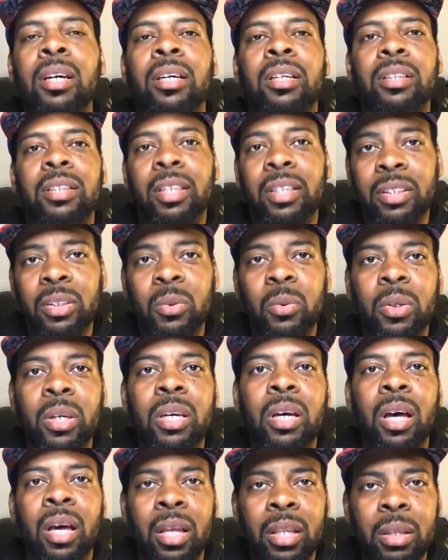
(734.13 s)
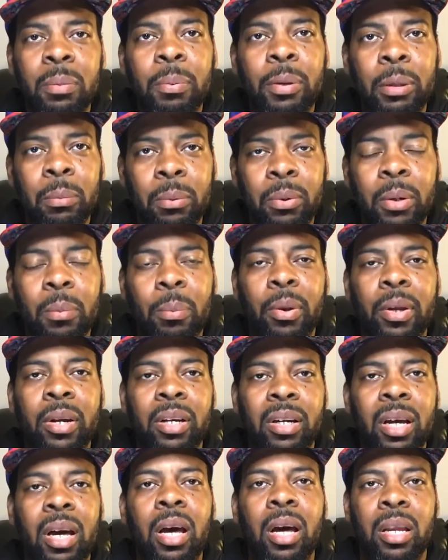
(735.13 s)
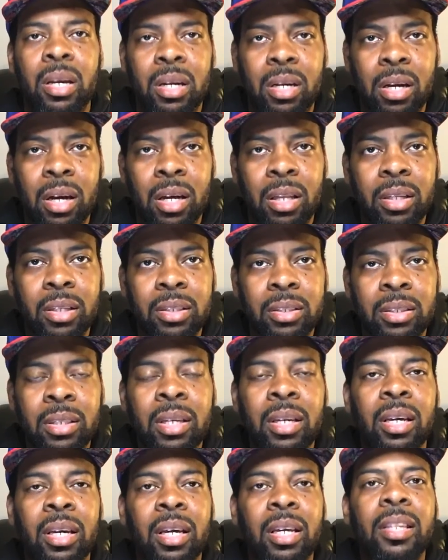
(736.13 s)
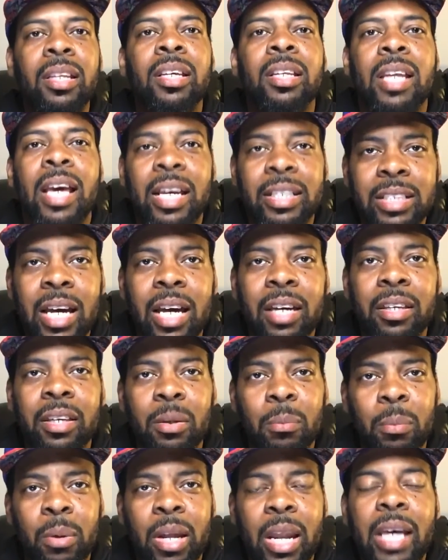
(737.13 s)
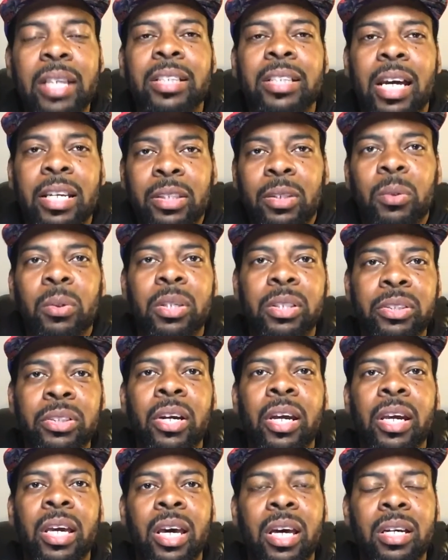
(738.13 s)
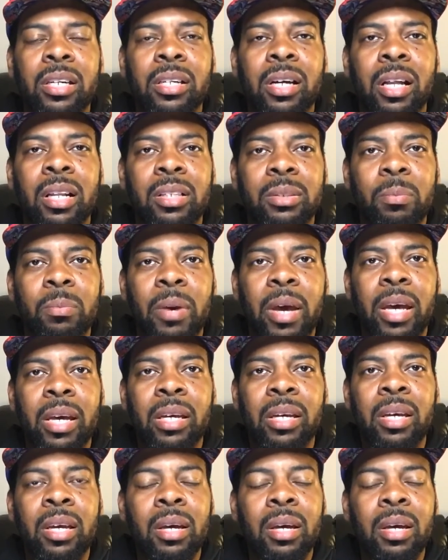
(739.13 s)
then you get other people to put in $100, and then that's how you get your $800 back.